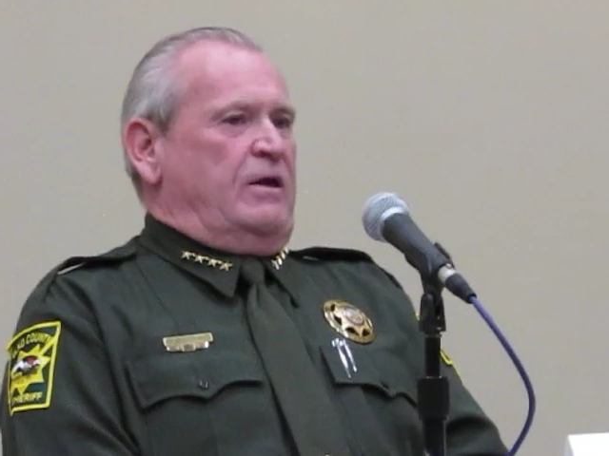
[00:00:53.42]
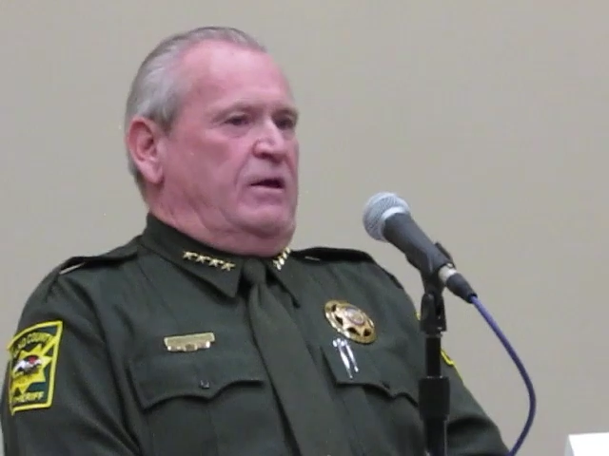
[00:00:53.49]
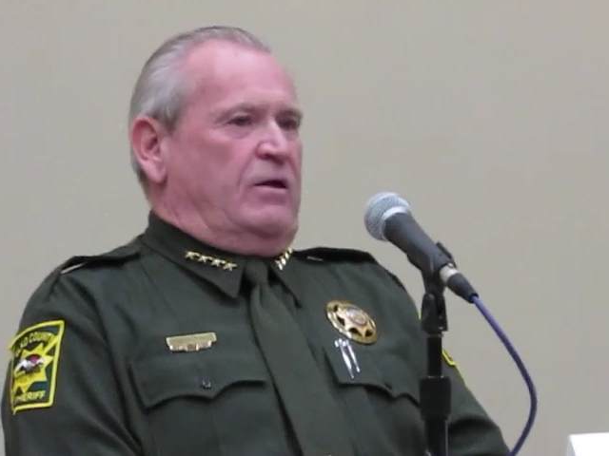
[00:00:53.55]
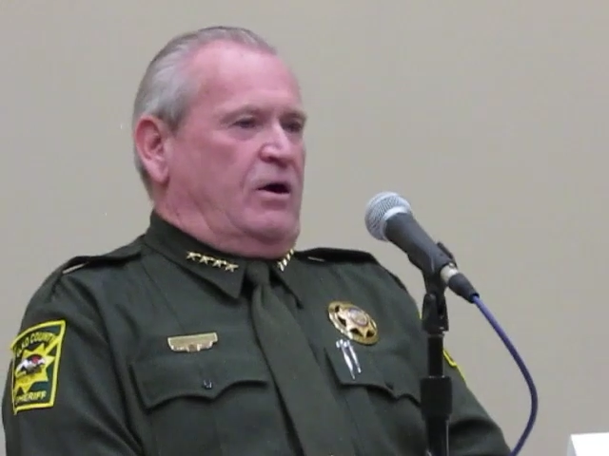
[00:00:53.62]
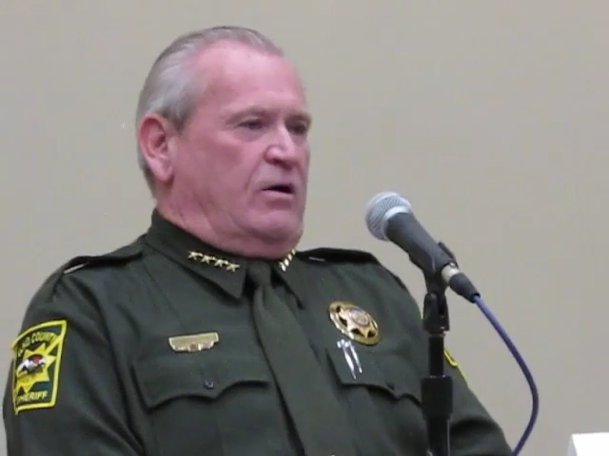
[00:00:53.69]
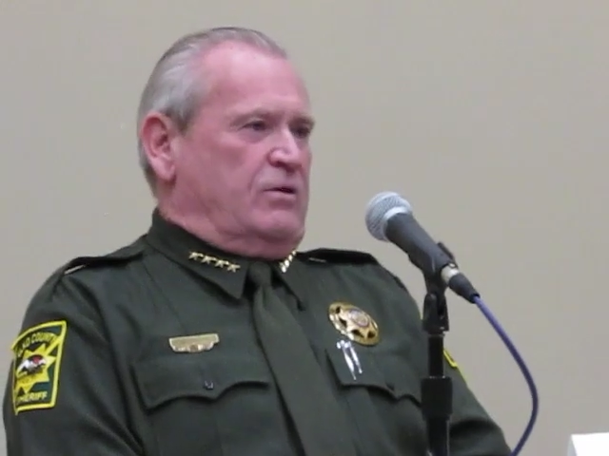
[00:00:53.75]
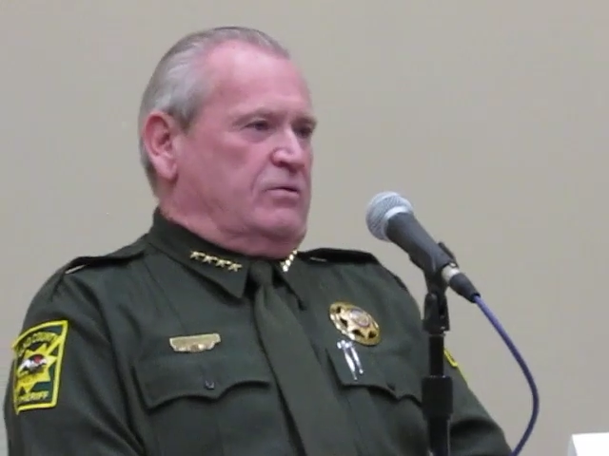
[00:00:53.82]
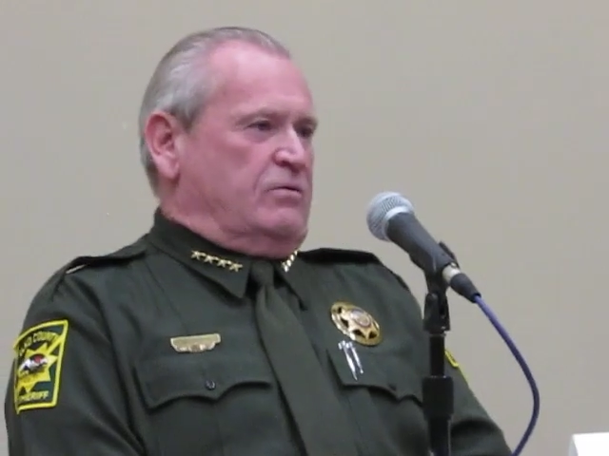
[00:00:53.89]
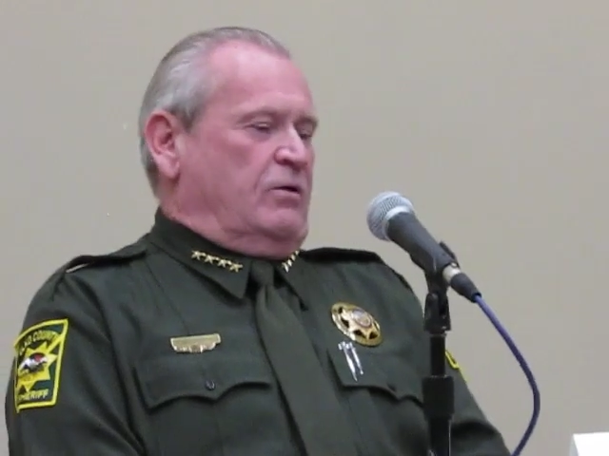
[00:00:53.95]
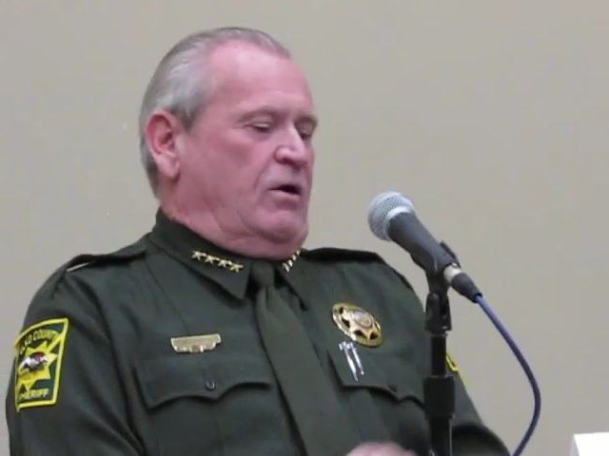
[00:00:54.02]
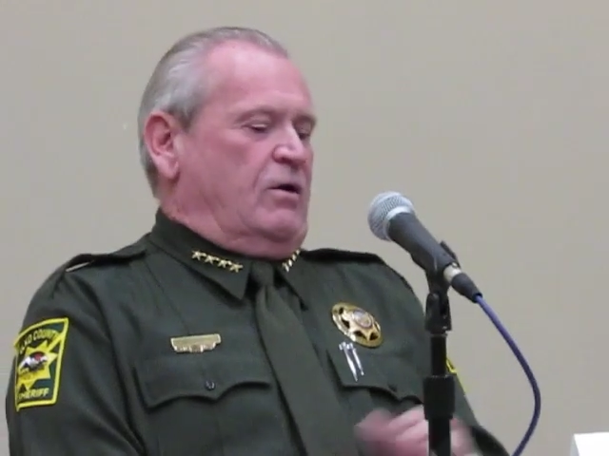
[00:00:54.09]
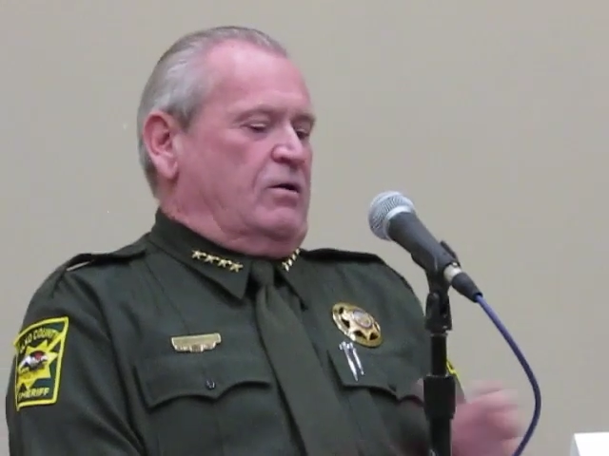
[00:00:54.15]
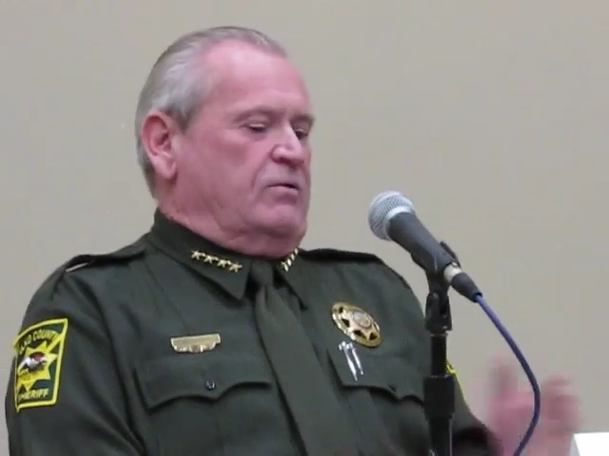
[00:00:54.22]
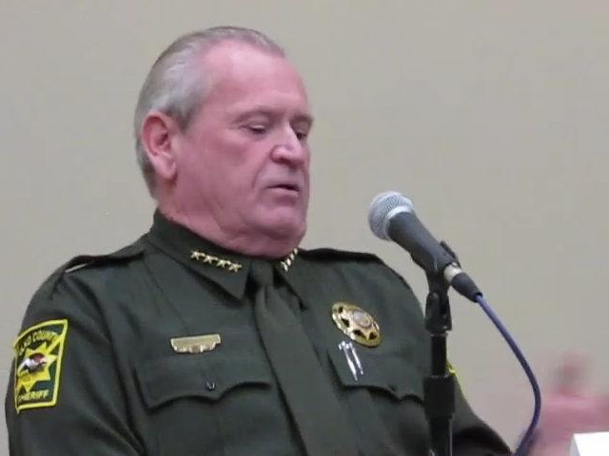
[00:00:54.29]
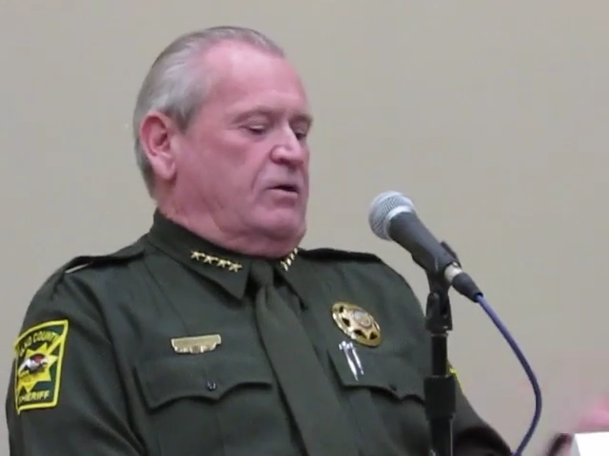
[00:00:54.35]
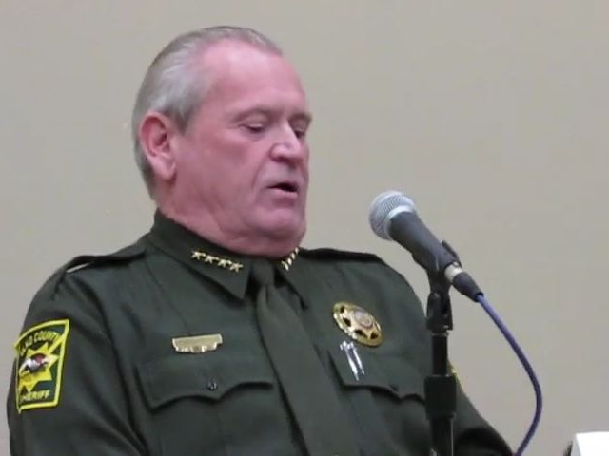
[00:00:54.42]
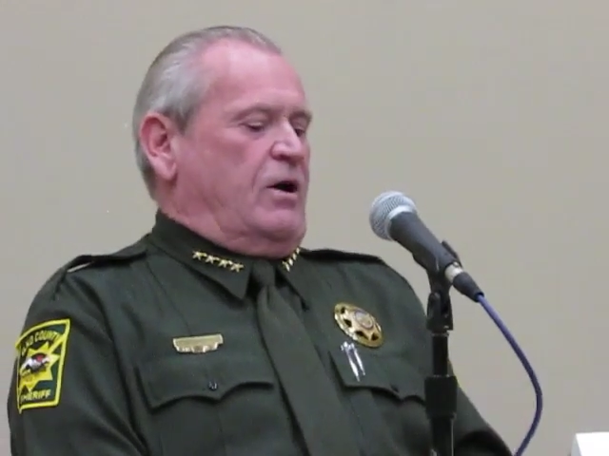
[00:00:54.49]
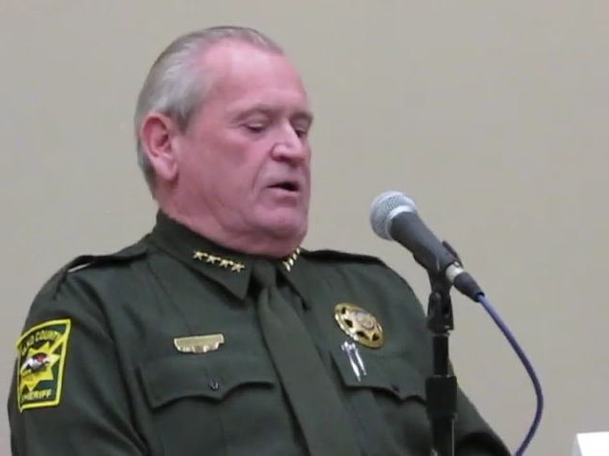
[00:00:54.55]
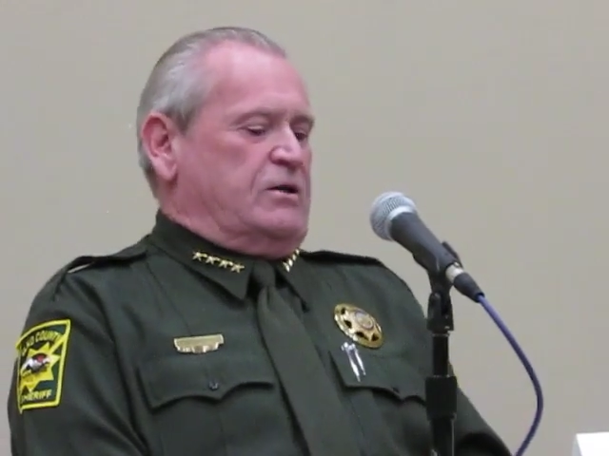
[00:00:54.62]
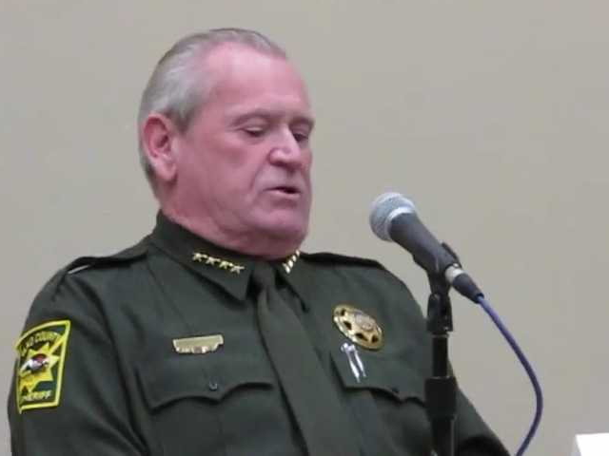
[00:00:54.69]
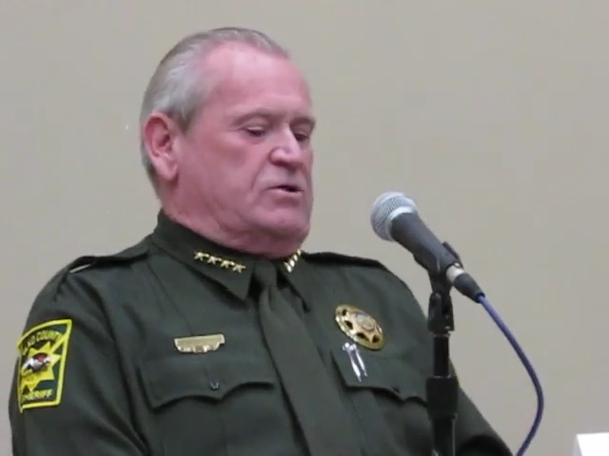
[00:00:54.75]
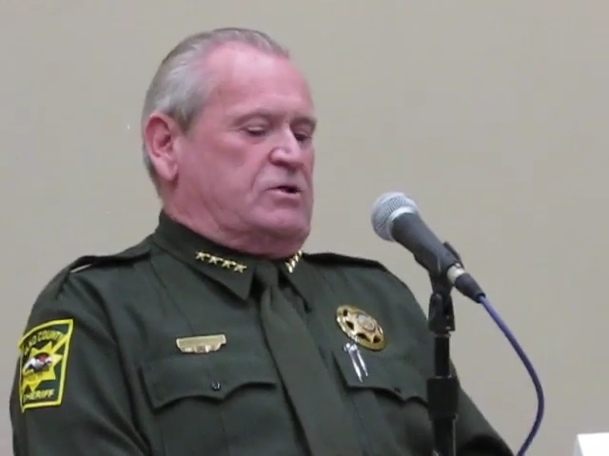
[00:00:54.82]
our
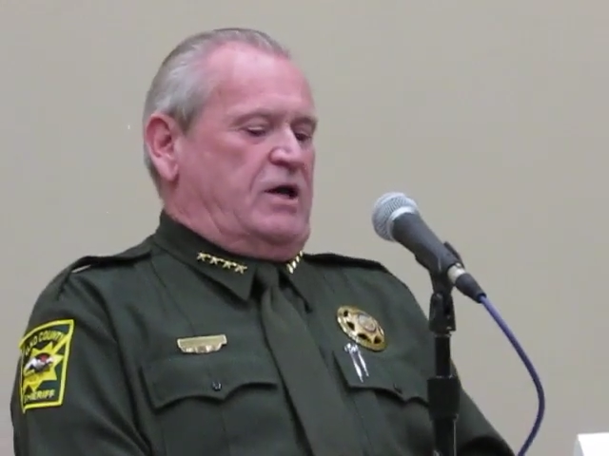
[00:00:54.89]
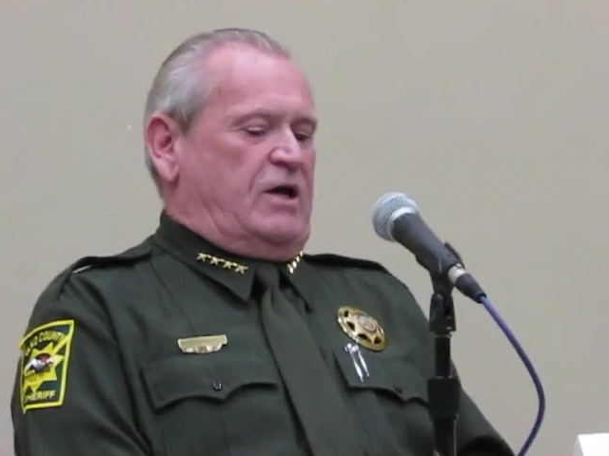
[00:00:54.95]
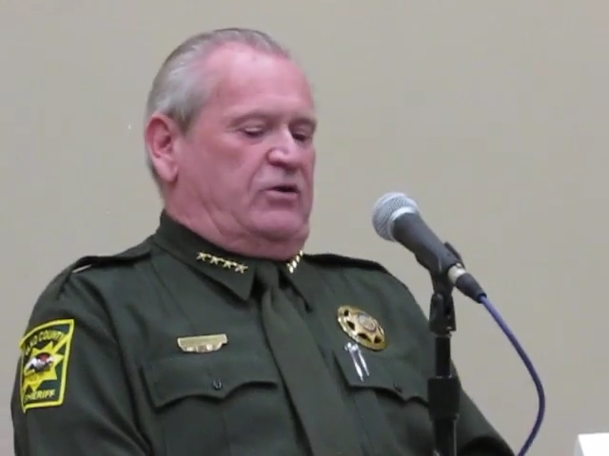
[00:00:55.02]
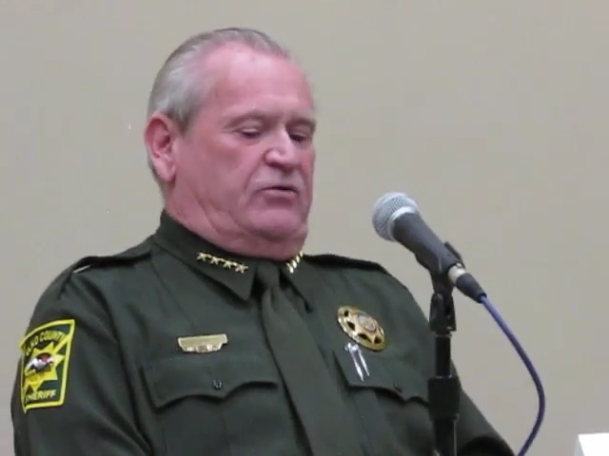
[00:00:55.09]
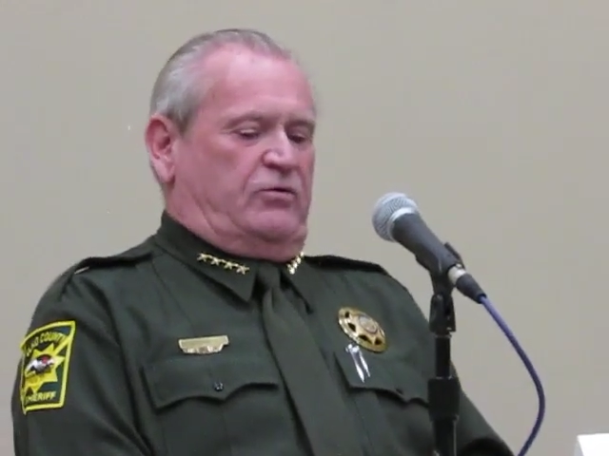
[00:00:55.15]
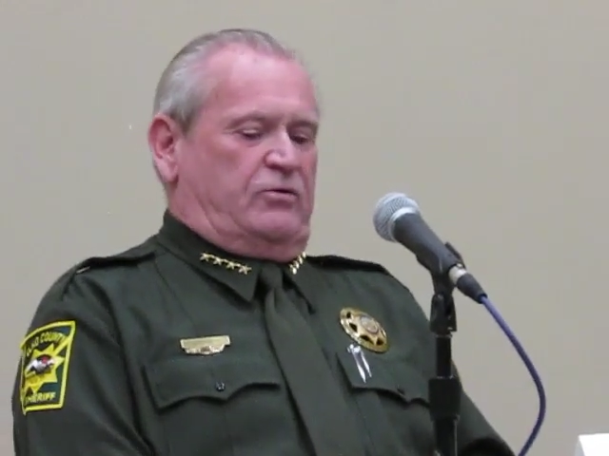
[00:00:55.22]
narcotics task